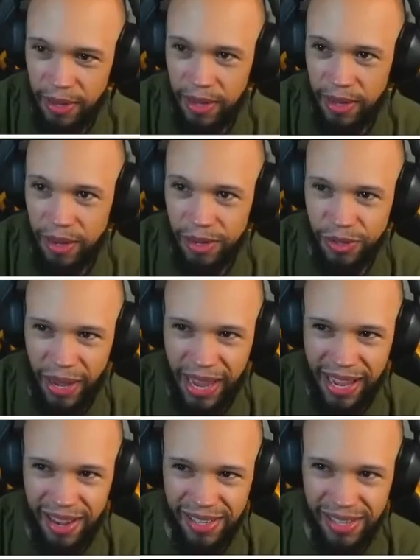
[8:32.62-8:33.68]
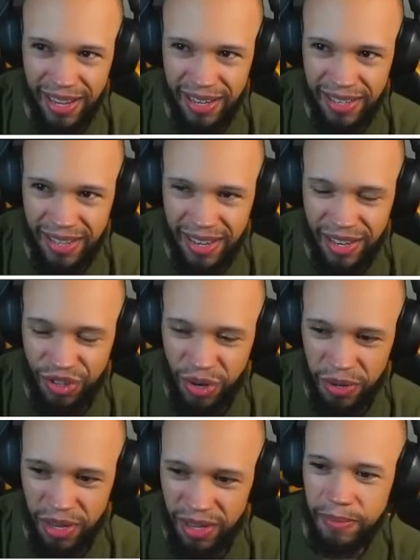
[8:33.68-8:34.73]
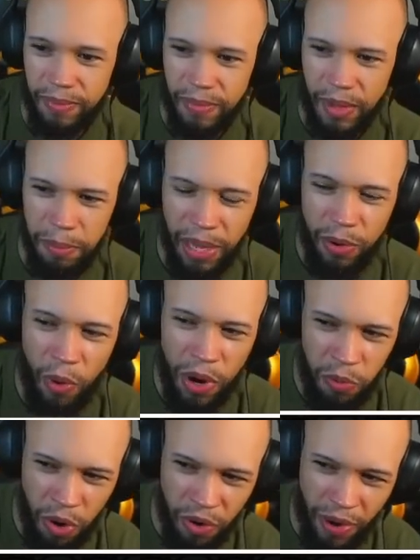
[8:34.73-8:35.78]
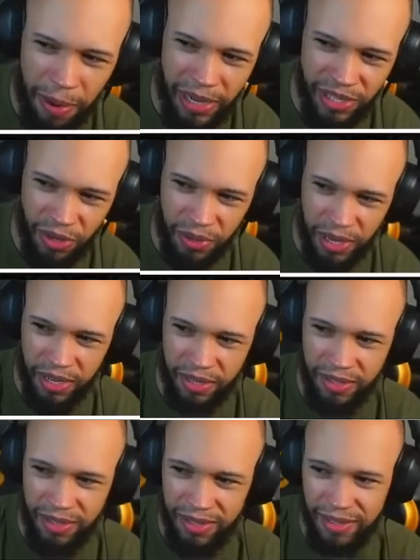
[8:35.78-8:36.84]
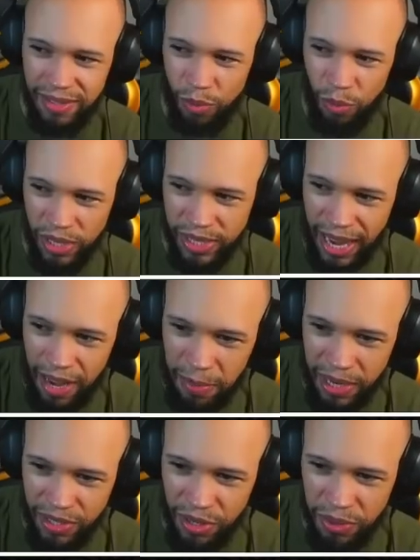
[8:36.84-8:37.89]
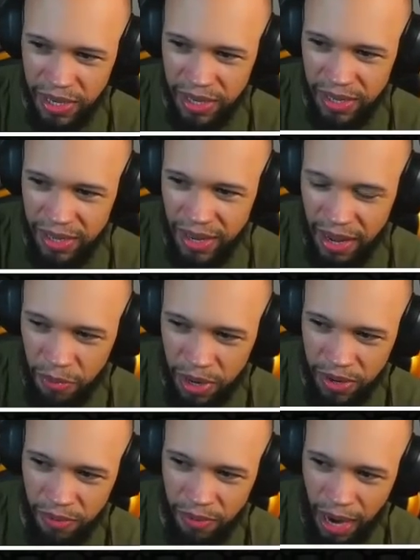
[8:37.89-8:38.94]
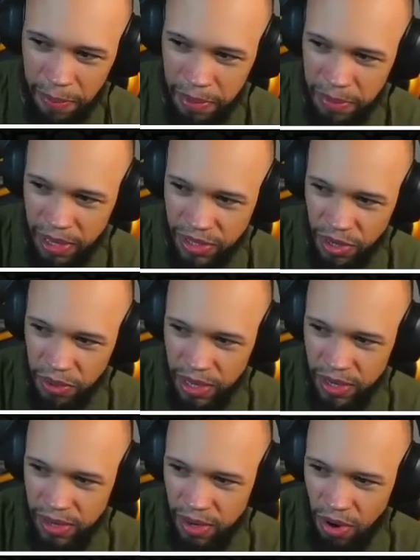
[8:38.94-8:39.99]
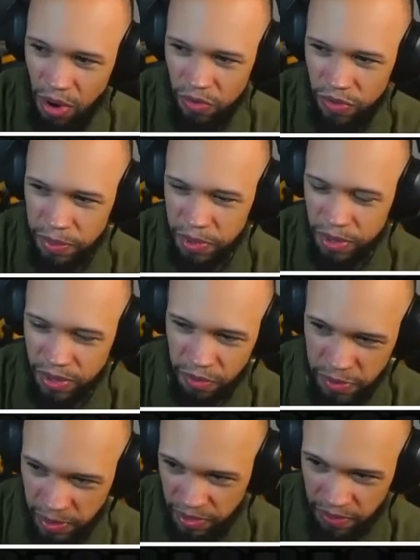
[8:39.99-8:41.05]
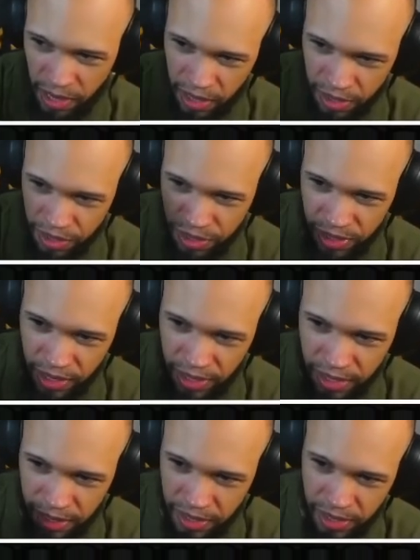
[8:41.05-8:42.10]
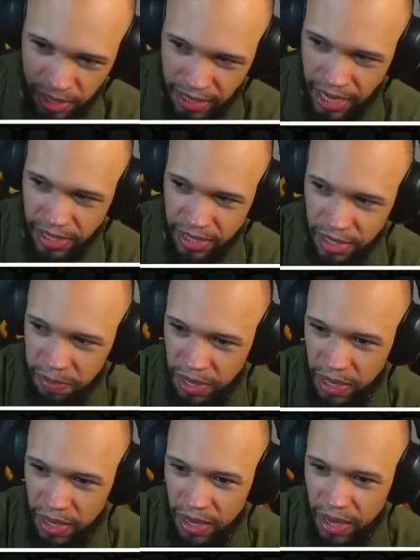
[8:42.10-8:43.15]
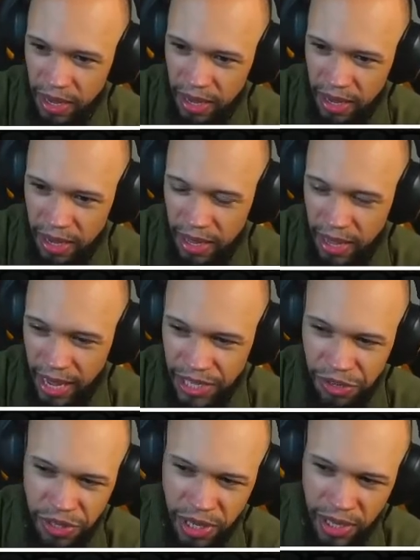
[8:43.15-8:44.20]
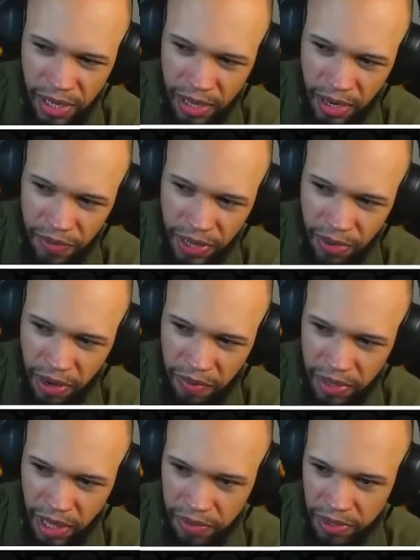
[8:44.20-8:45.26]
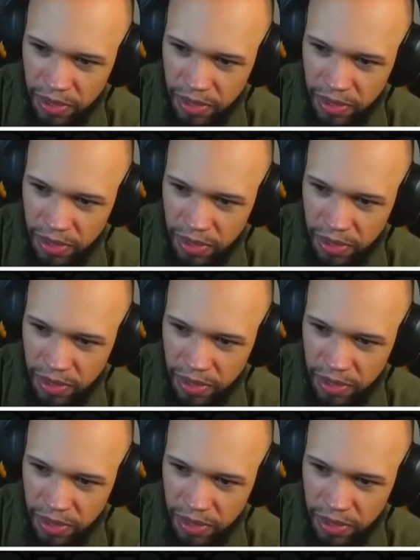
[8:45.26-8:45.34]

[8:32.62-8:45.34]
Also, 8 cost is kind of junky. Play 1 War Growlmon token, 1 Taomon token, and 1 Rapidmon token. All of them are their respective colors, and then 6,000 DP. Interestingly enough, they don't have a level.